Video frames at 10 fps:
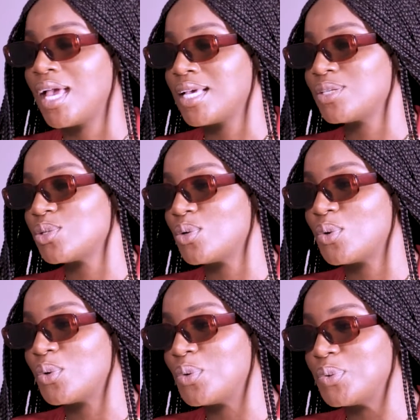
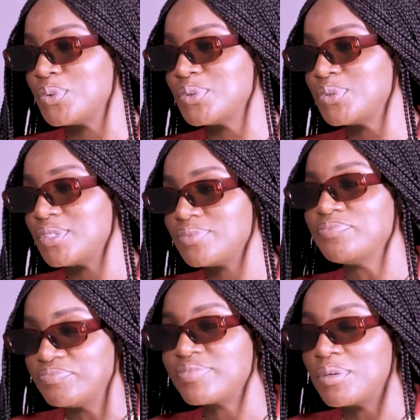So
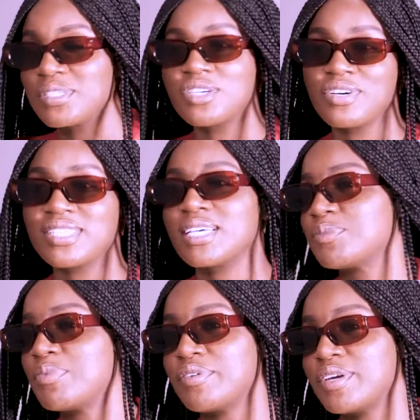it was a great
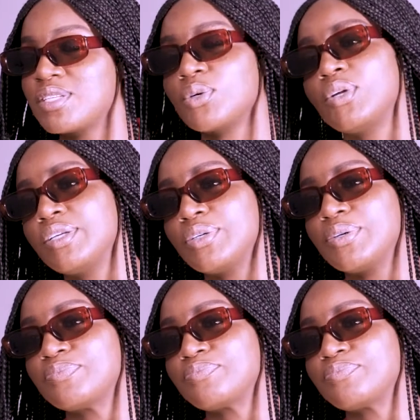experience, all in all.